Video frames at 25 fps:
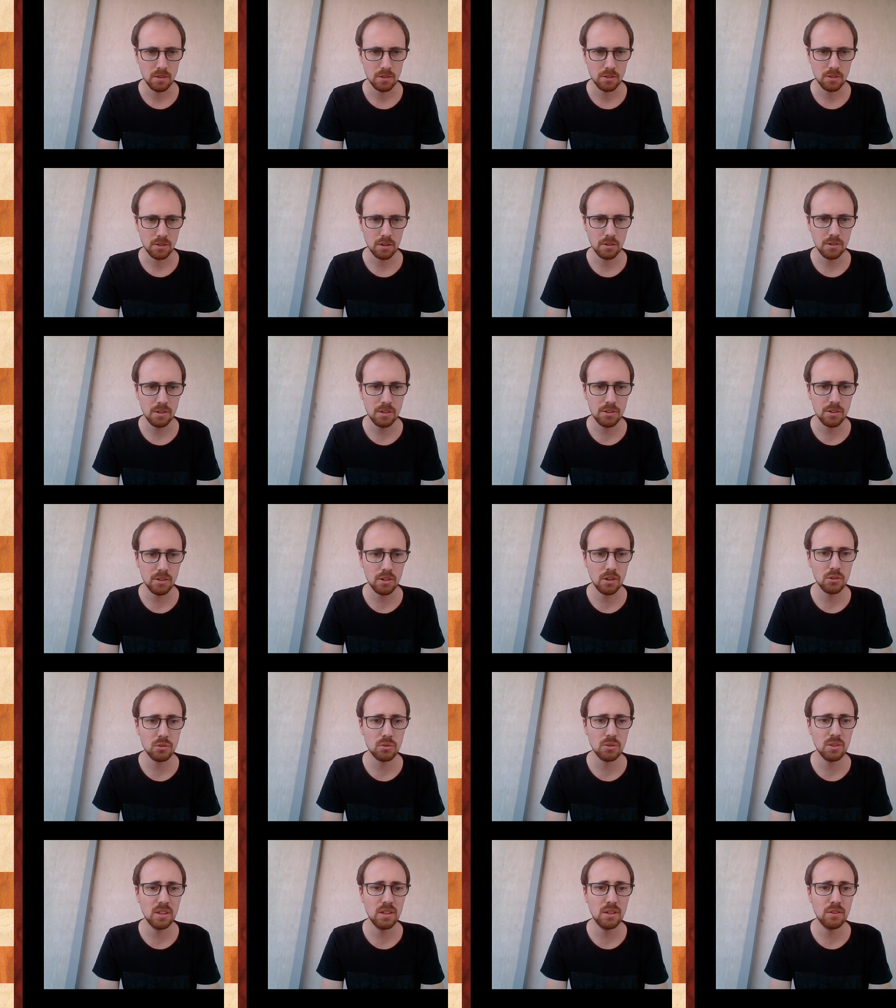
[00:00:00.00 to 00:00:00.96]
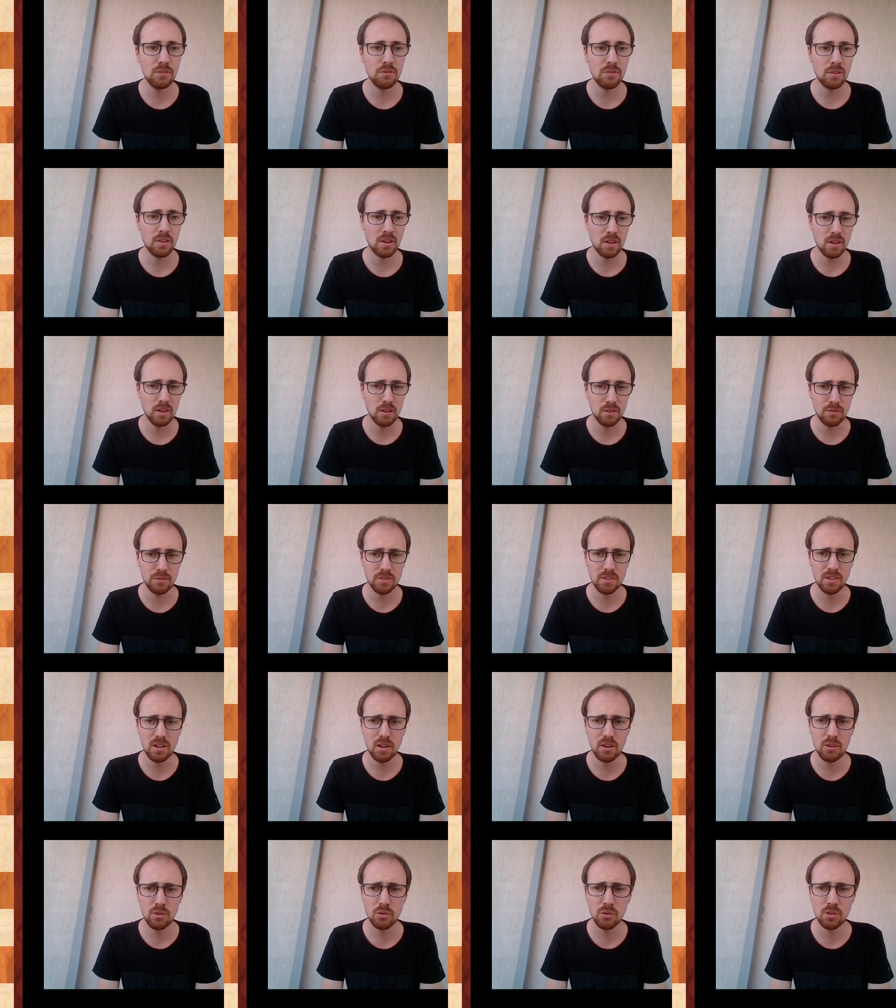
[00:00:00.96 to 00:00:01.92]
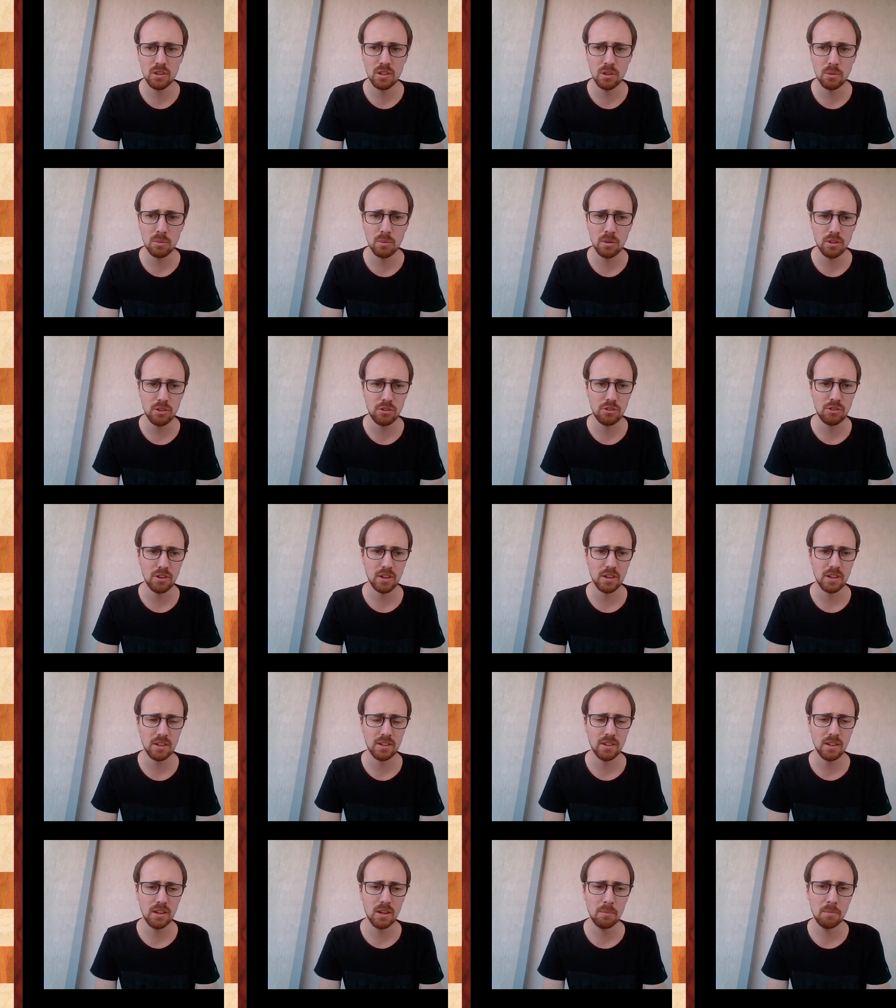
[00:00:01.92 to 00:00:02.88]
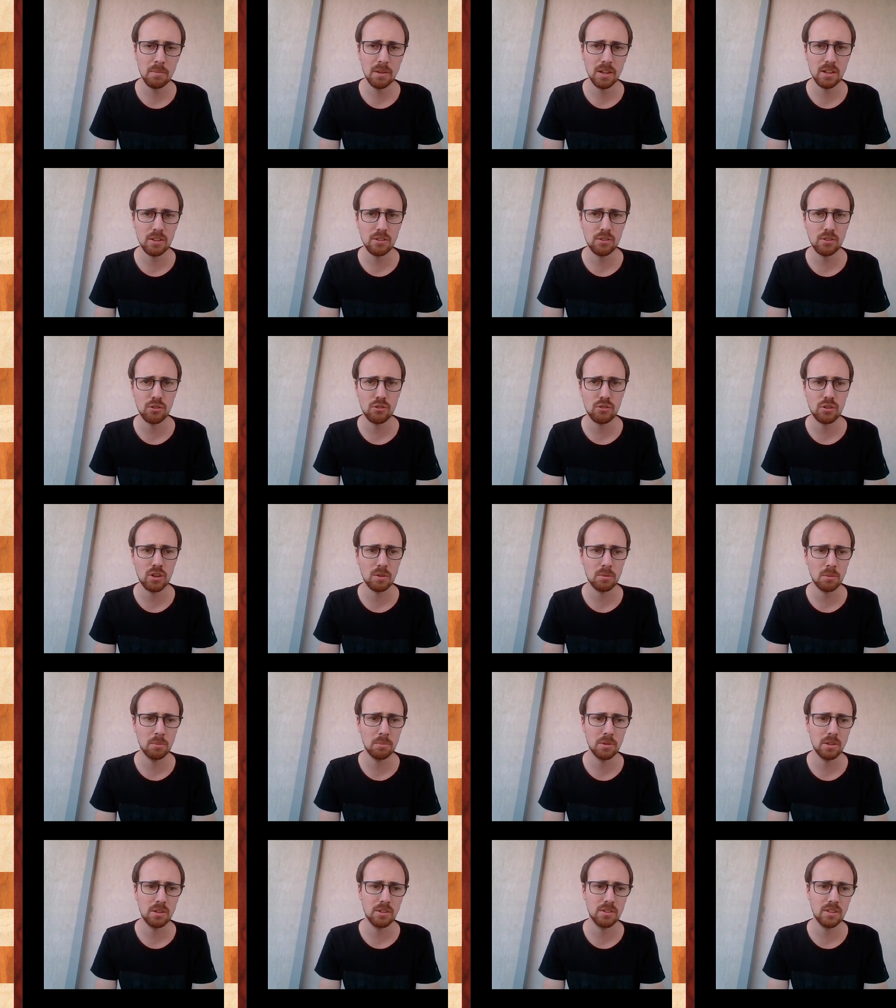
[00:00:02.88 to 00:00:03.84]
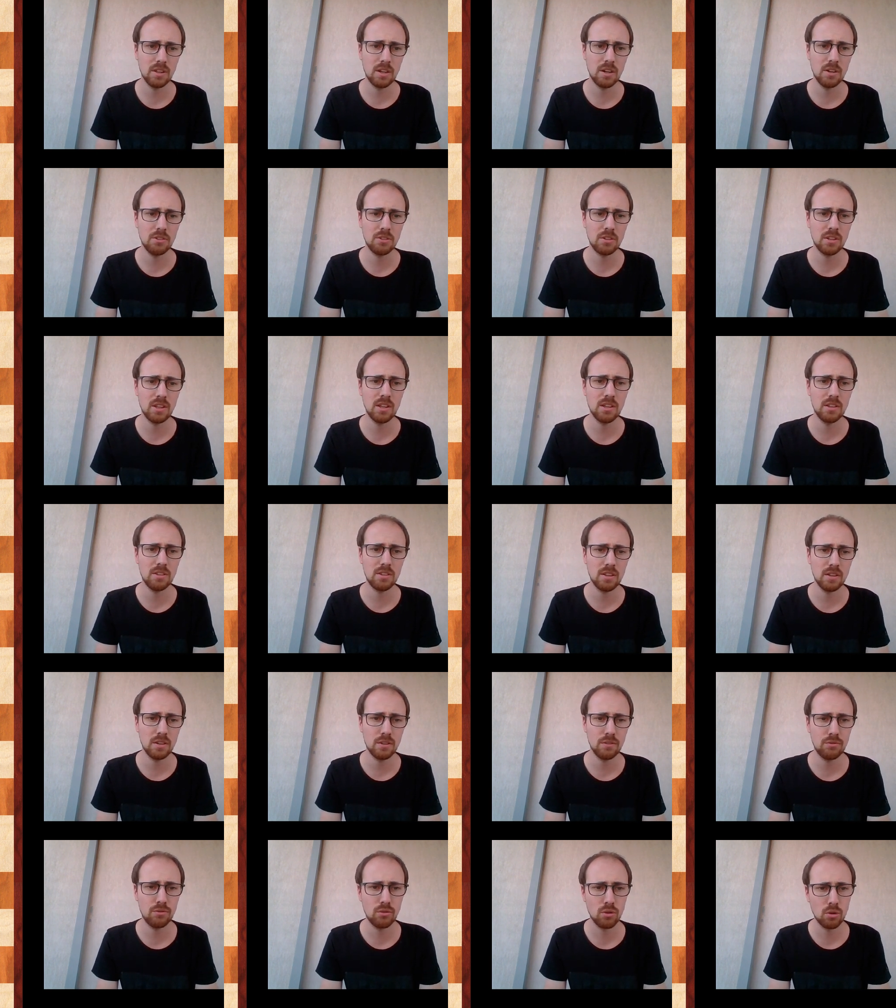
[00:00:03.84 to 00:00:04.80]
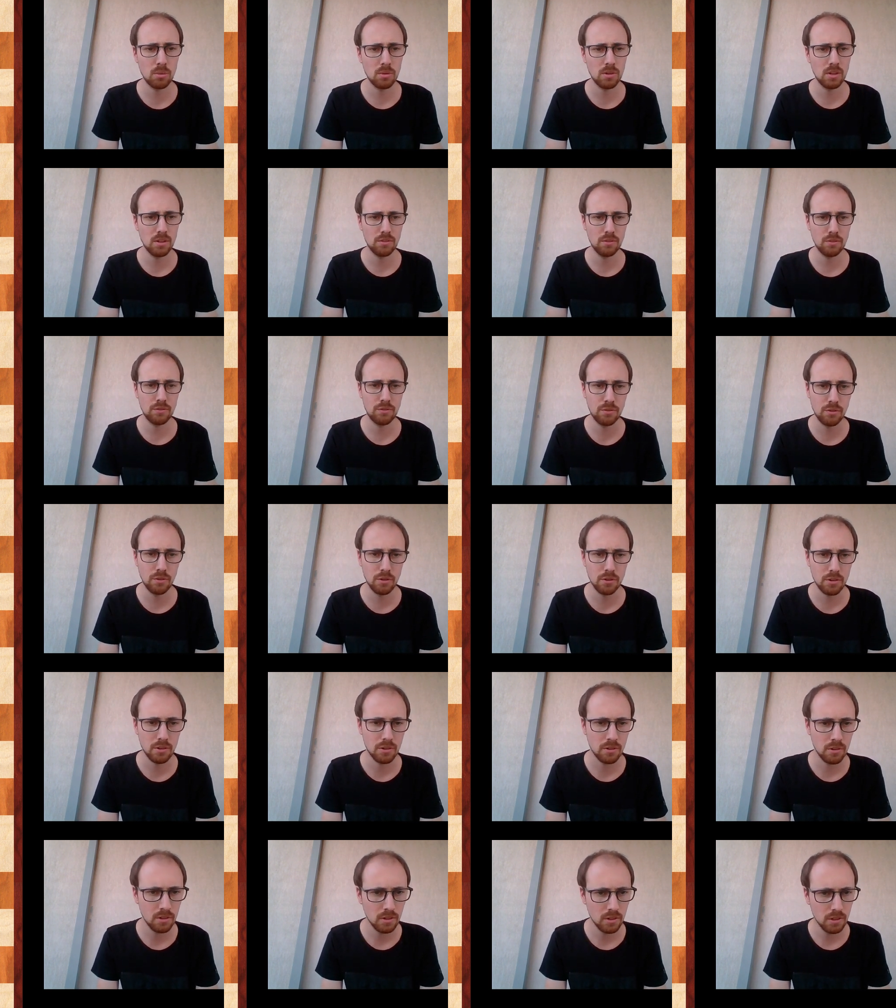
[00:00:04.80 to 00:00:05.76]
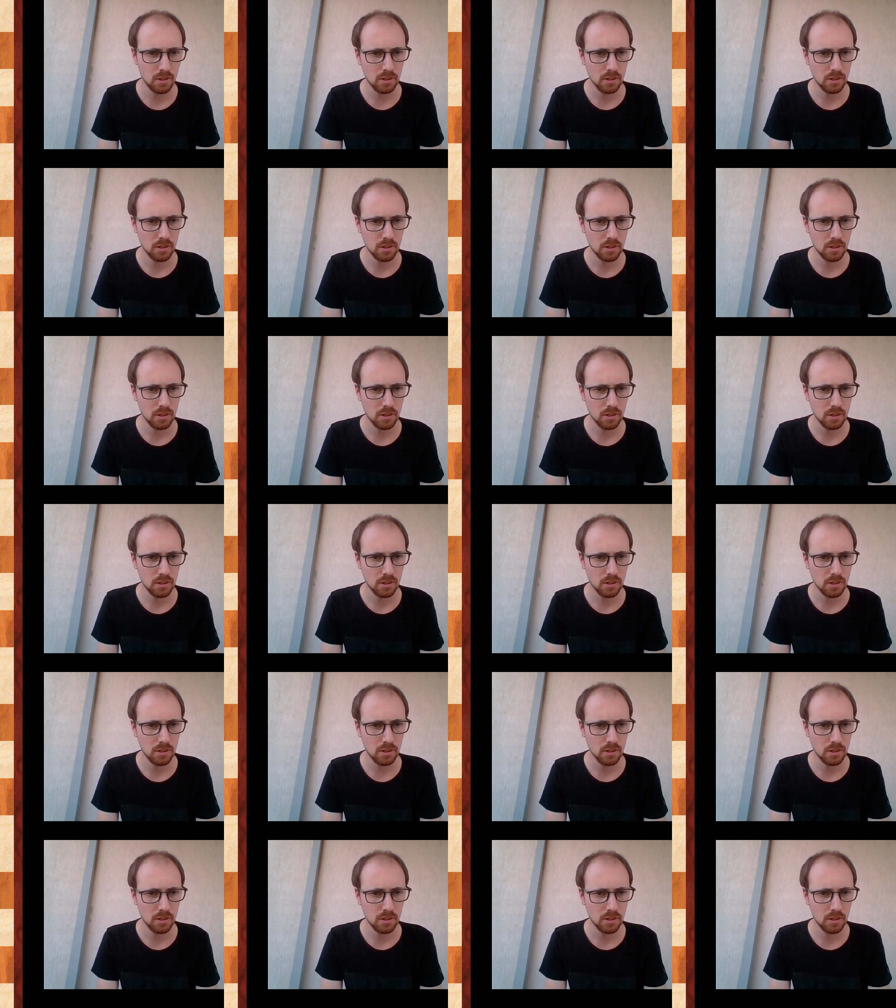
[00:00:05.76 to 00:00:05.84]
So he needs to go to e5 and now rook e1 check and now black is in trouble because now his king is getting forward even further.